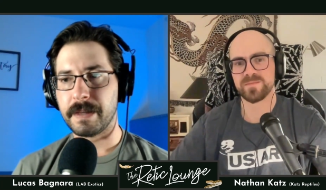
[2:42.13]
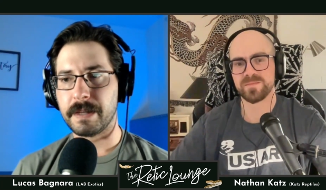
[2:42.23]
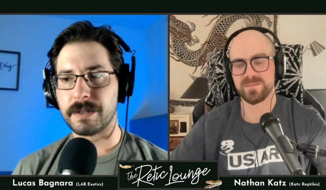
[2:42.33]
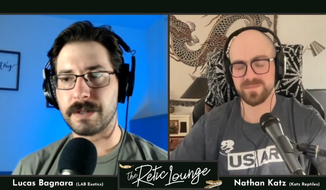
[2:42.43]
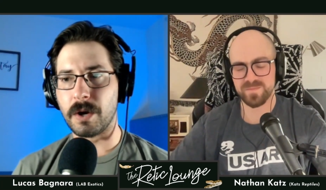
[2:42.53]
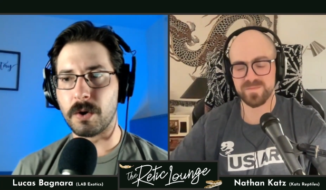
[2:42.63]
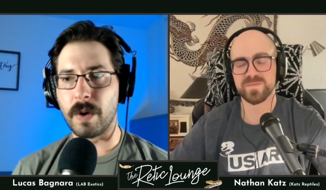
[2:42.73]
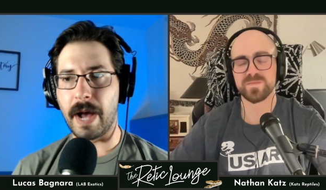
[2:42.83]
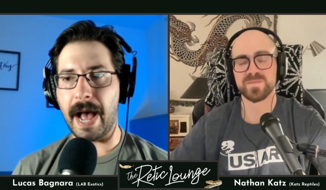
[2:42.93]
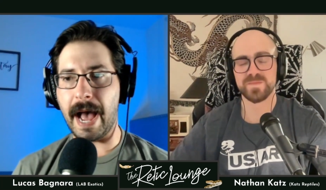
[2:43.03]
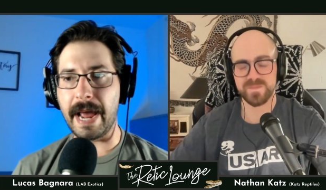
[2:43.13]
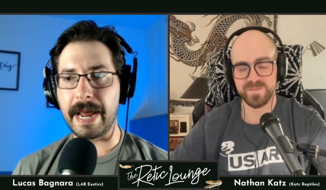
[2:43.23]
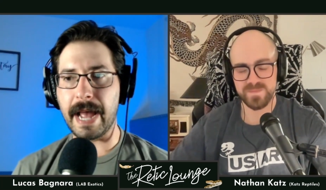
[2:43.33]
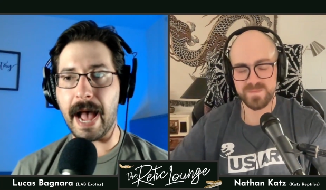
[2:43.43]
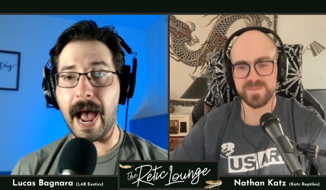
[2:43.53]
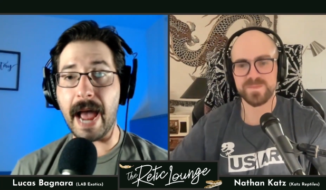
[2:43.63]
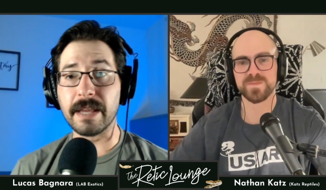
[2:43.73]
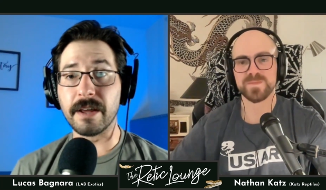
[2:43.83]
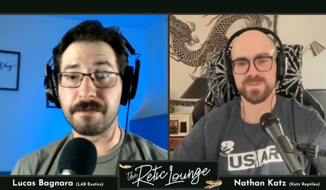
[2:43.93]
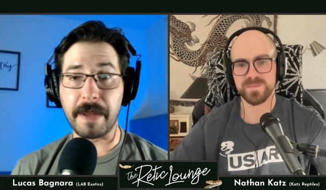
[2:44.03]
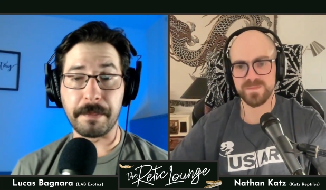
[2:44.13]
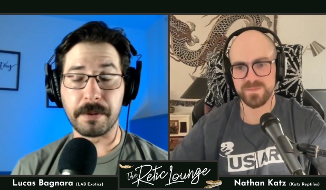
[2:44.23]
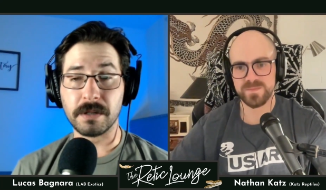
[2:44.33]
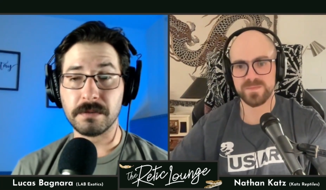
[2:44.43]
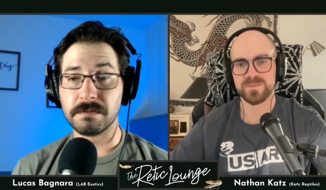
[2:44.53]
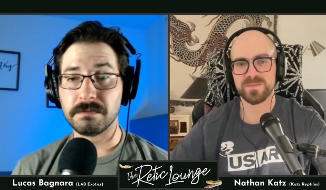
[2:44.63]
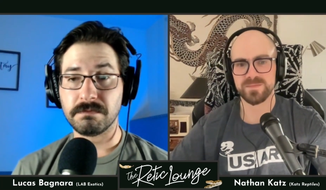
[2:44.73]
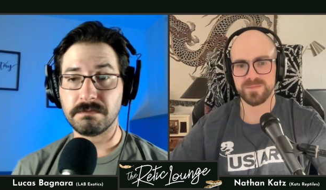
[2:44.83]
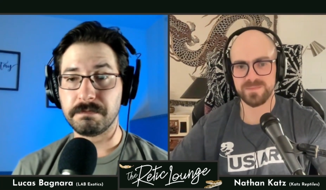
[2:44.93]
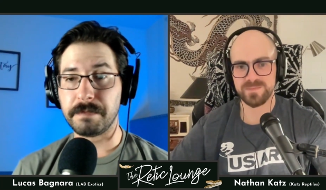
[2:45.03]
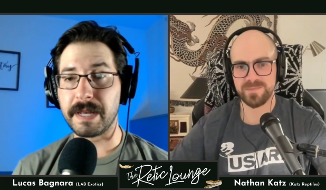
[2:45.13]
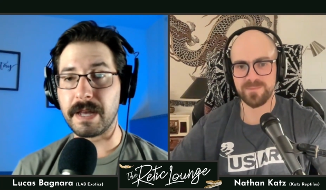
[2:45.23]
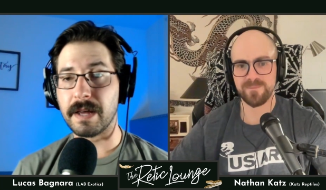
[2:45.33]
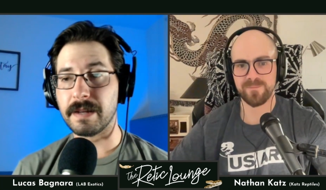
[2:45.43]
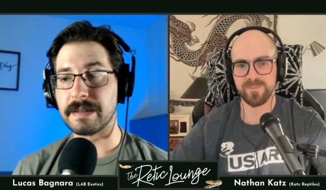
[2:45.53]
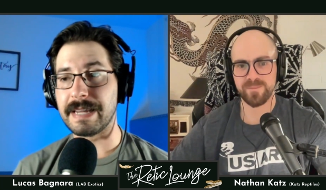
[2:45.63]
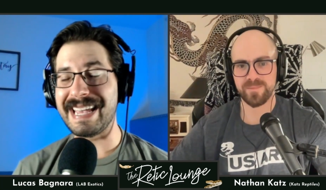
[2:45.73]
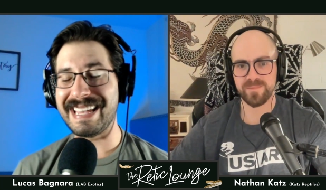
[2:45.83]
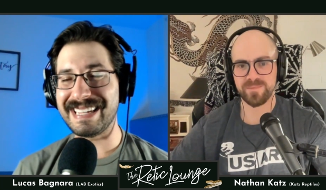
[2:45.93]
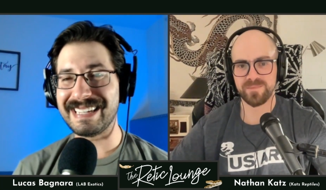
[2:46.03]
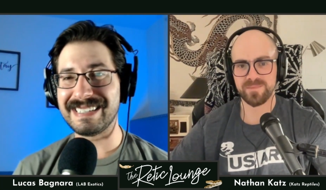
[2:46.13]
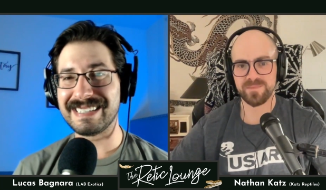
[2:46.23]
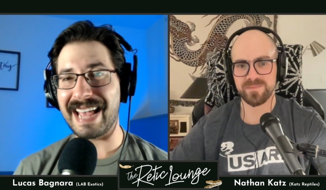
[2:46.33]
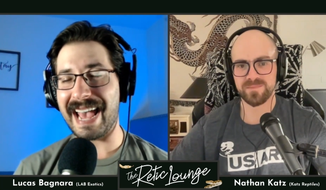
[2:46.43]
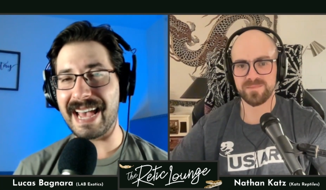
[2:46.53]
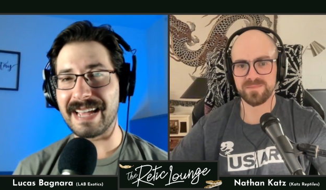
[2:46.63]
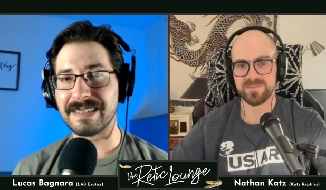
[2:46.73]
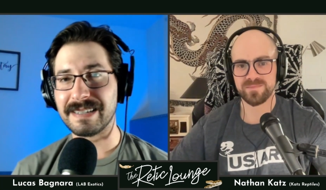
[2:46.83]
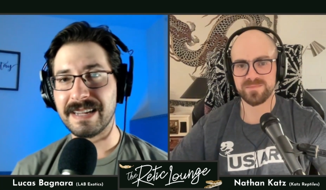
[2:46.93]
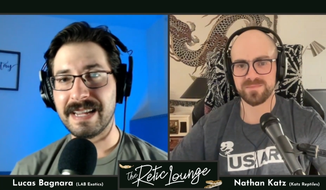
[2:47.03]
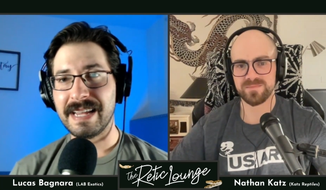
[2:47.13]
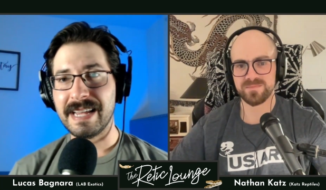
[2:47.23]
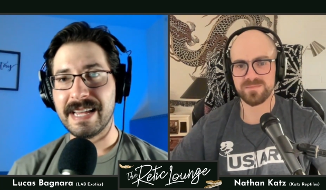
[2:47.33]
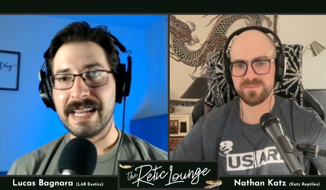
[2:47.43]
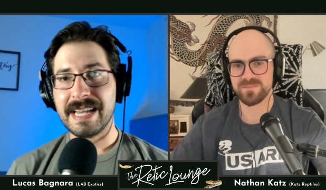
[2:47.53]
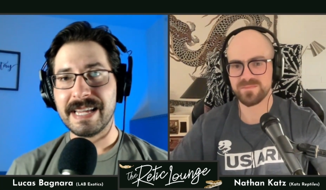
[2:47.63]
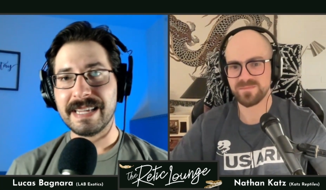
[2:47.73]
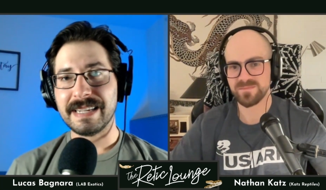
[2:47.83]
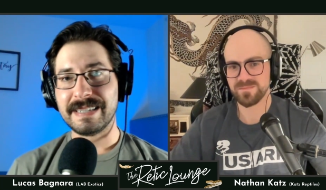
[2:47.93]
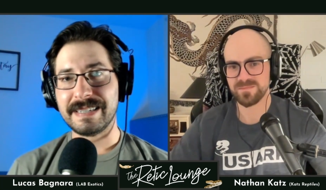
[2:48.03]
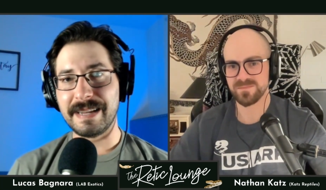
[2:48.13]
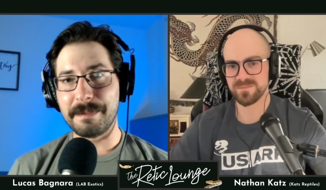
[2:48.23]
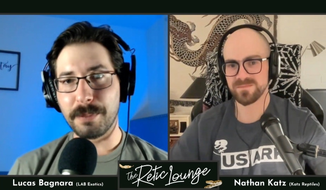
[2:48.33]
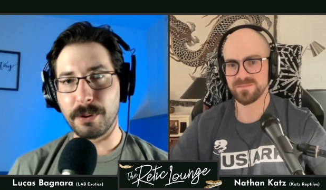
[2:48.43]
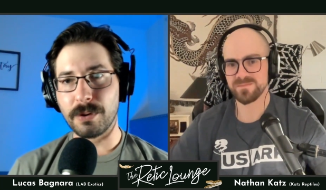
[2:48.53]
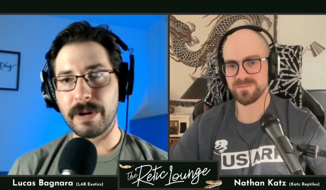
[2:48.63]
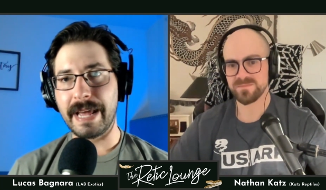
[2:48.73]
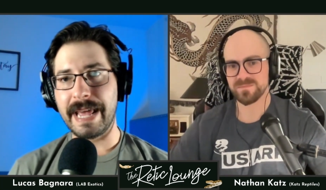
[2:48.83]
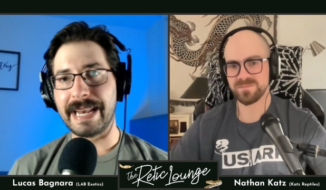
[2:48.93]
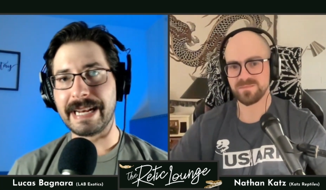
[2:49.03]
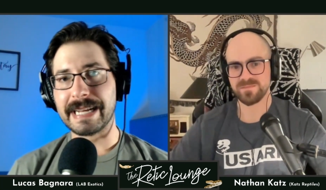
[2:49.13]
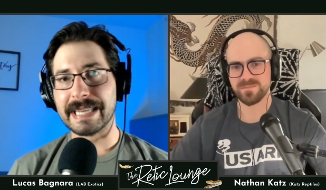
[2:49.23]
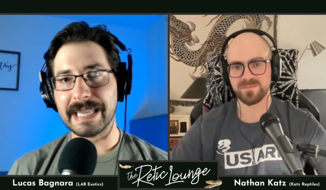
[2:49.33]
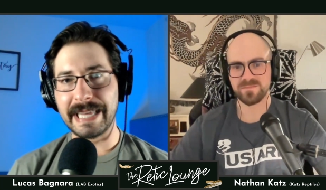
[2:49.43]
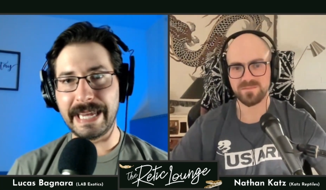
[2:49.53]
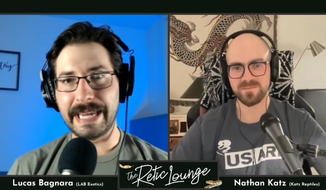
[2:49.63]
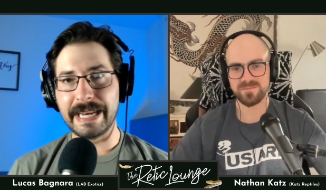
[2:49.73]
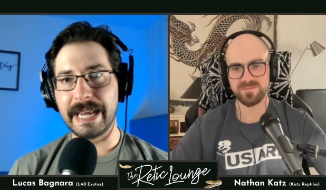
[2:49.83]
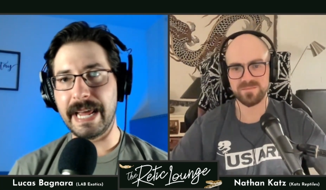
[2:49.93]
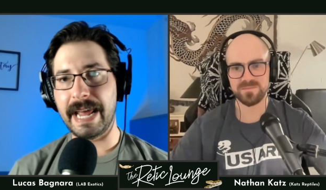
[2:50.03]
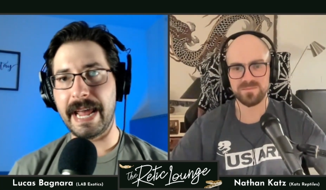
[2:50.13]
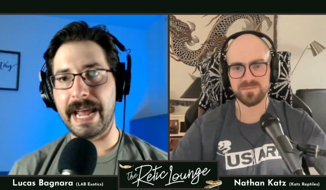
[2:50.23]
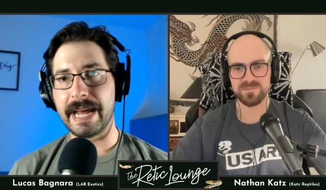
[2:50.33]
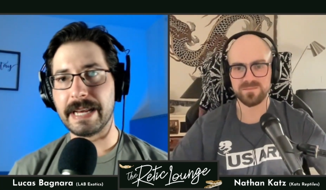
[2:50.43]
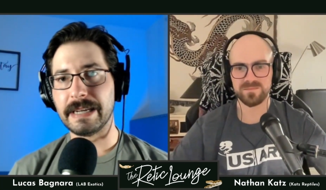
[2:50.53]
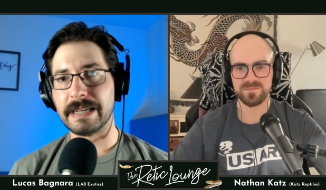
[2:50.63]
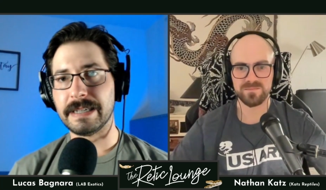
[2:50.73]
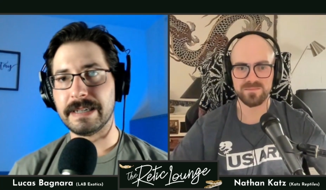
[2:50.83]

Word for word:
Speaker 1: So I love paper because it is as simple and clean and